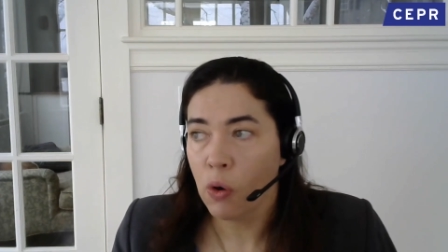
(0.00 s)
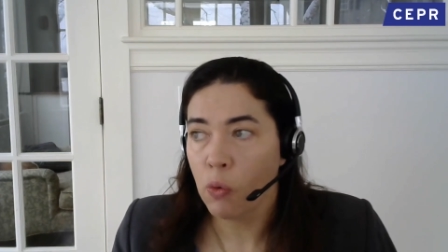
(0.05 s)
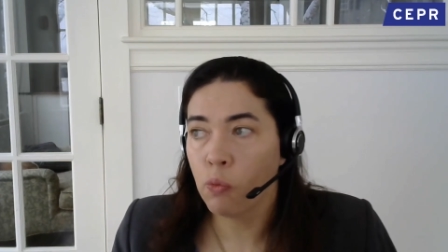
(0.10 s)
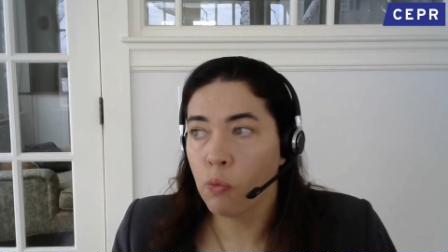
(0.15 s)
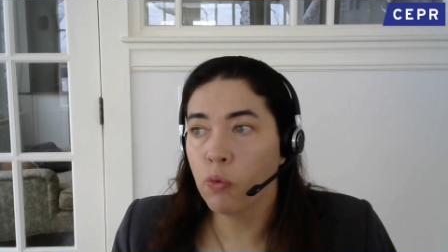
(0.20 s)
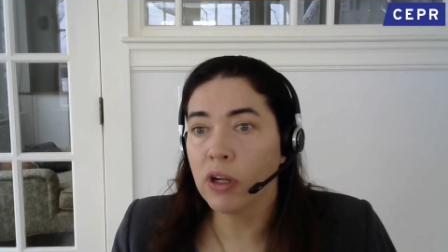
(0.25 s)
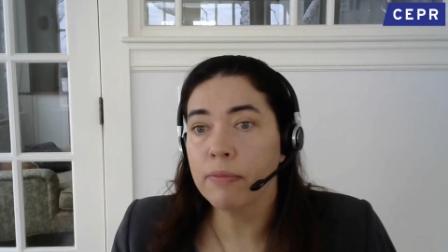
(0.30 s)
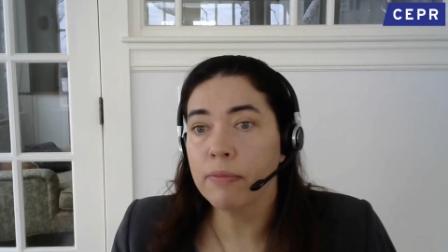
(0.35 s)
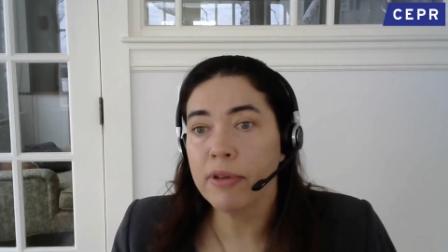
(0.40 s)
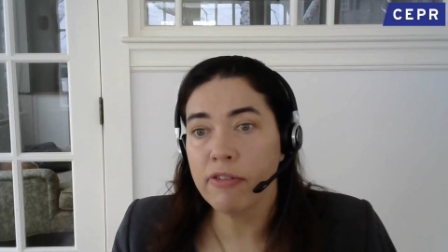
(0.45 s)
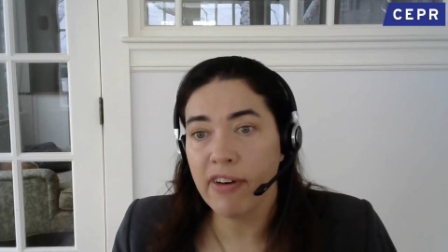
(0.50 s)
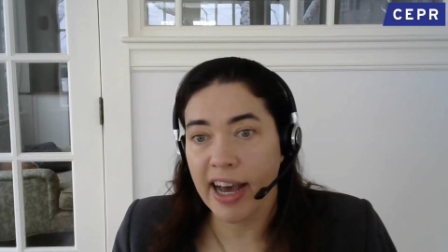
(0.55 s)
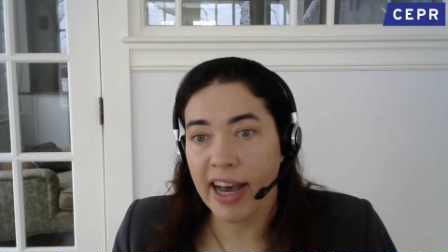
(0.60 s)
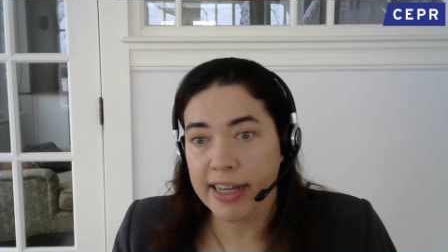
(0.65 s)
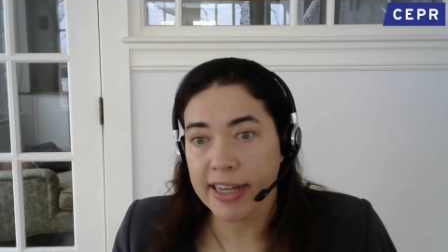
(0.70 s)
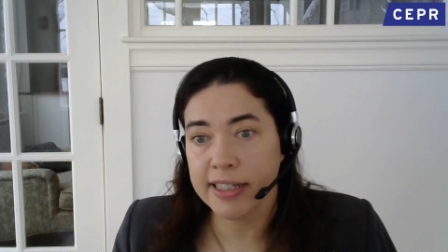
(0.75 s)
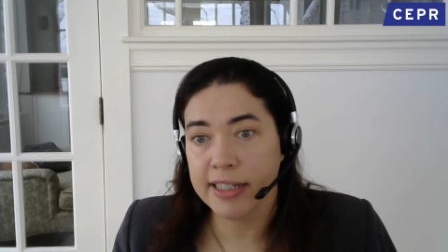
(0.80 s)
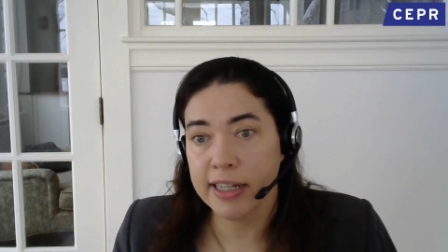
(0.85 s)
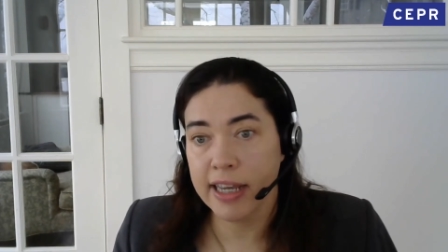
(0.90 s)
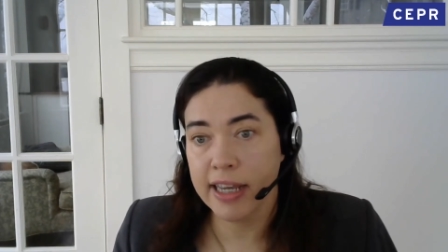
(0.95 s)
will be
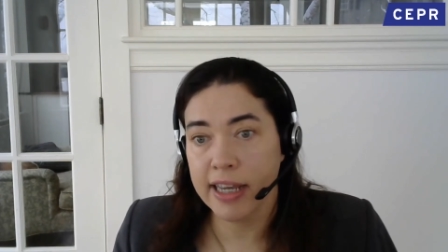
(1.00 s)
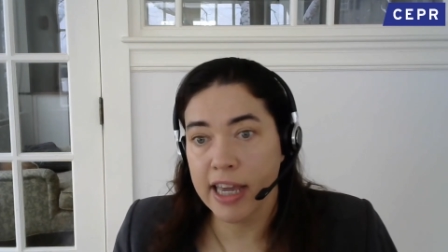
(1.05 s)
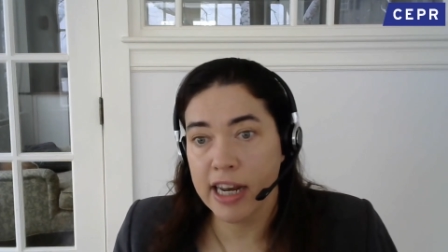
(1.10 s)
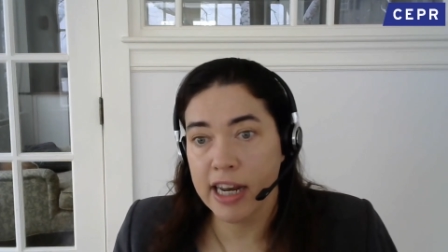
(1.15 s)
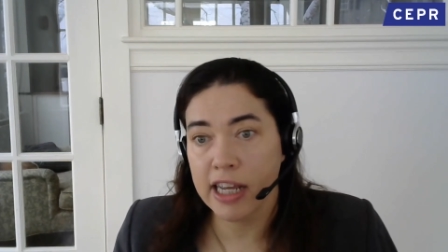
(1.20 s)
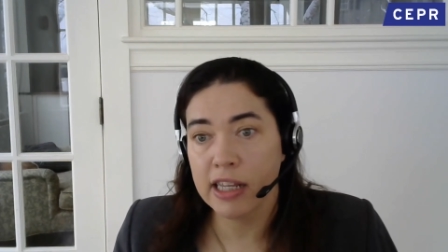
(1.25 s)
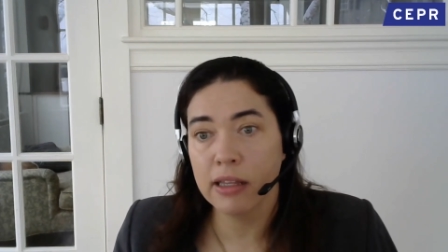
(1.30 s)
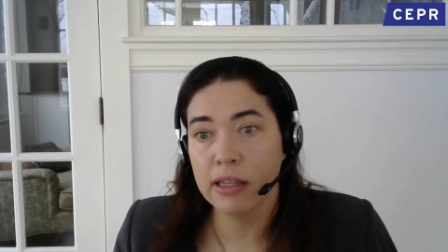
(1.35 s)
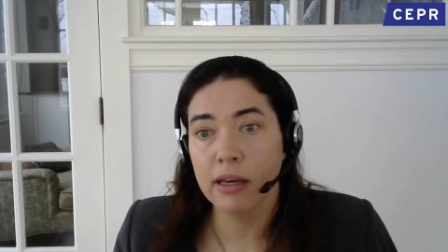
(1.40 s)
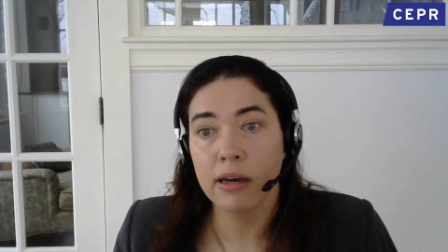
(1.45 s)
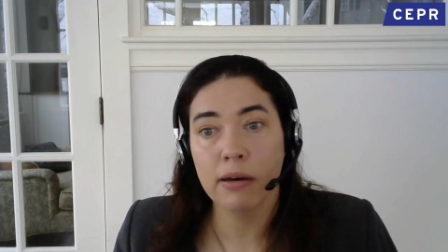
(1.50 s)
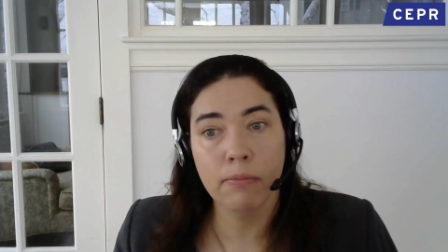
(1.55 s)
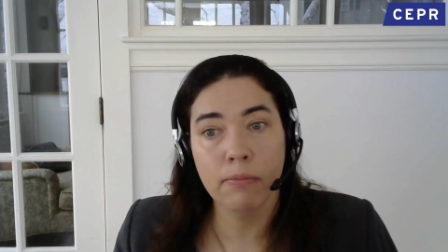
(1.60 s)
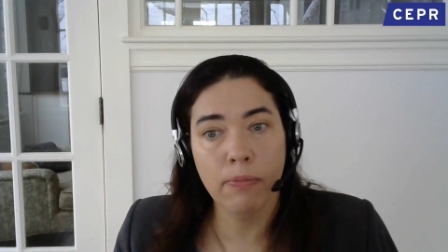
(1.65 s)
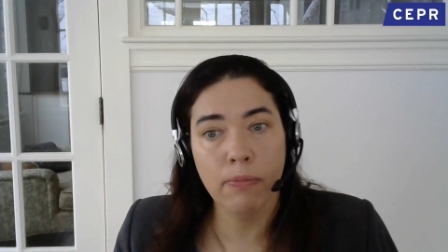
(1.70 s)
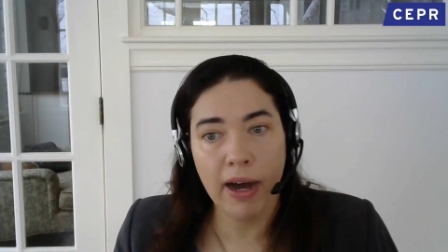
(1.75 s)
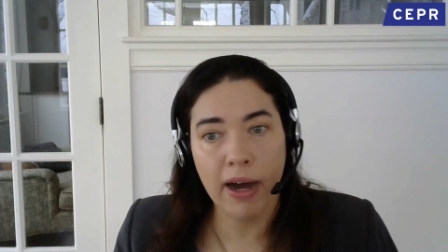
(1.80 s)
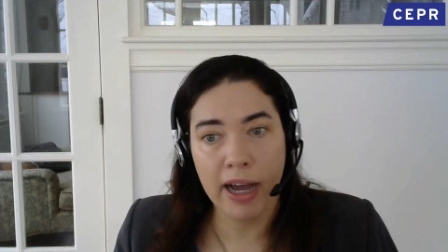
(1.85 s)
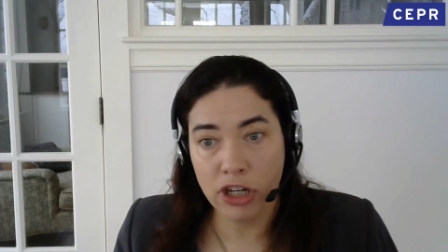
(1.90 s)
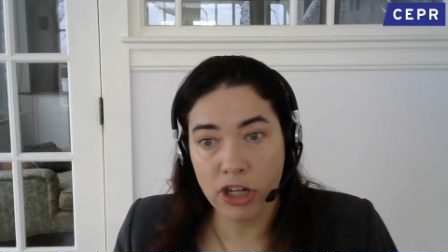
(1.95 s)
vaccinated
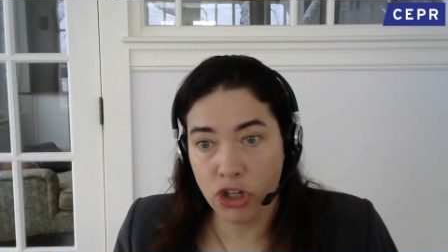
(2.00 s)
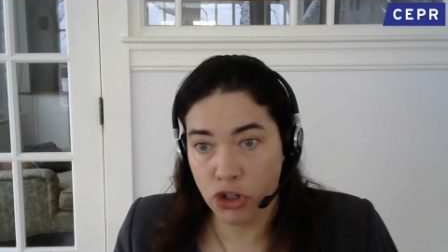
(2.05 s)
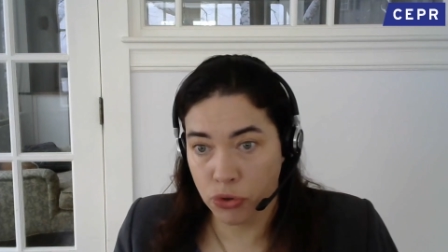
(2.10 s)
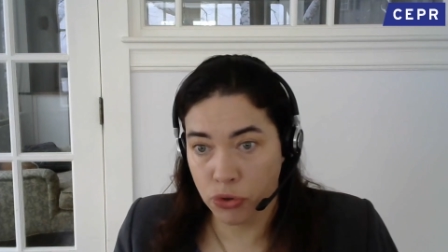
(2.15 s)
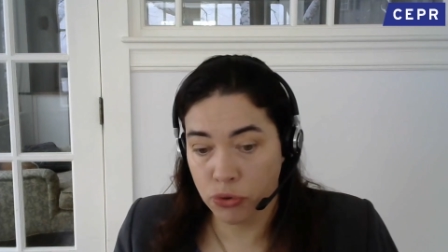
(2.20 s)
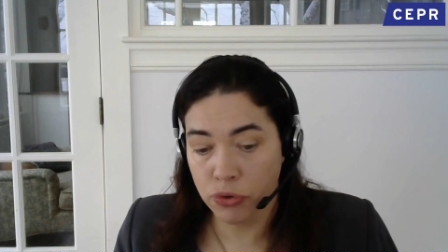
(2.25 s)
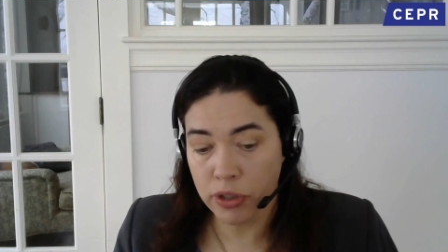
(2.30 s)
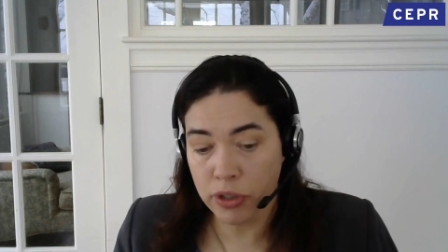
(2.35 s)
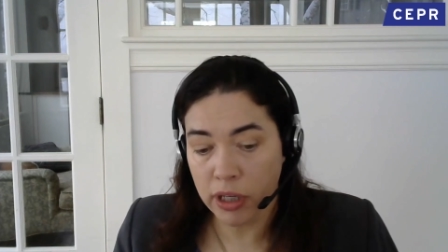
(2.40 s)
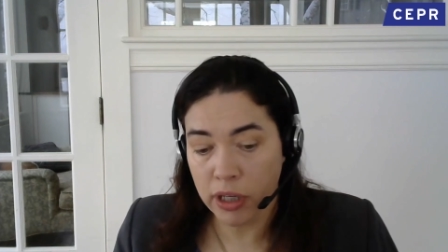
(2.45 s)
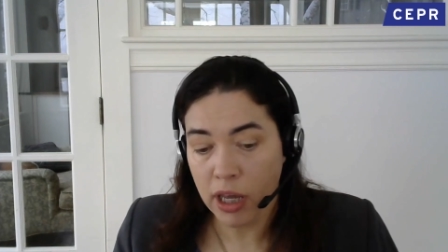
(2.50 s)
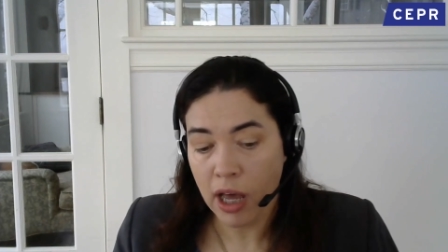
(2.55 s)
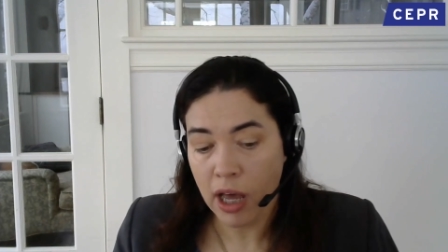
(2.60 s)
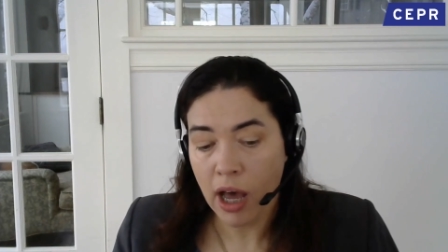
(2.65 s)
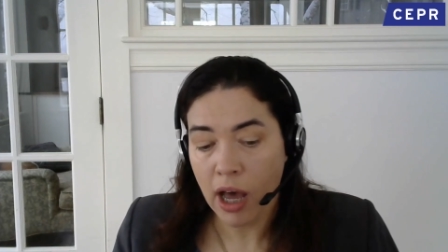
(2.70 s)
by June.